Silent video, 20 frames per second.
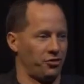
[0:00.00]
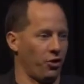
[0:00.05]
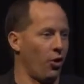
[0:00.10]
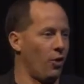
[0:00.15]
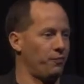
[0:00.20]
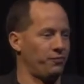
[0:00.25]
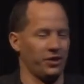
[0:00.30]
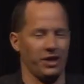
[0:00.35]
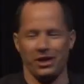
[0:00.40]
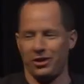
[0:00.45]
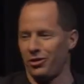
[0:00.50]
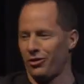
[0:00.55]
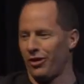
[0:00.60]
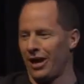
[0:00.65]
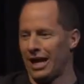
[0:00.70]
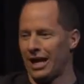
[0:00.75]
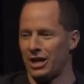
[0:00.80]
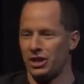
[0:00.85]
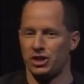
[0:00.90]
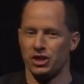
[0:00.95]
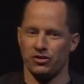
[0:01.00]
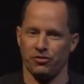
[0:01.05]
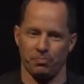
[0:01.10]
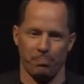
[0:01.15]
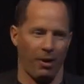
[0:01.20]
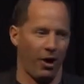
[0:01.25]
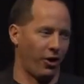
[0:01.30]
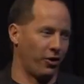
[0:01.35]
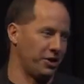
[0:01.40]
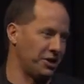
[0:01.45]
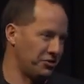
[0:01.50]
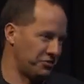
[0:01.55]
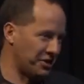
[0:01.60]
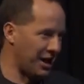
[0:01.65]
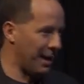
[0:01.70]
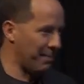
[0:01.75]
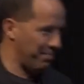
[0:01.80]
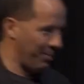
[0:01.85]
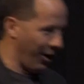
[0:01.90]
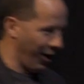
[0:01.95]
Hopefully at your age, it's parties,
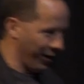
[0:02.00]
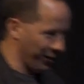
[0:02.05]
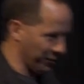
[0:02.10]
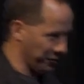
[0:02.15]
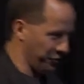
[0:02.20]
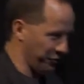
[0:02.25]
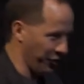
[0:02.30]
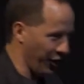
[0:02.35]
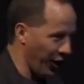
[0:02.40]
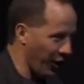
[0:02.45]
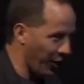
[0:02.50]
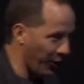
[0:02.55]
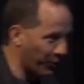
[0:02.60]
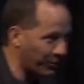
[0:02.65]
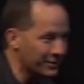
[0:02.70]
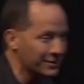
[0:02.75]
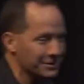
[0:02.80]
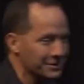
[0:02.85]
not bars. So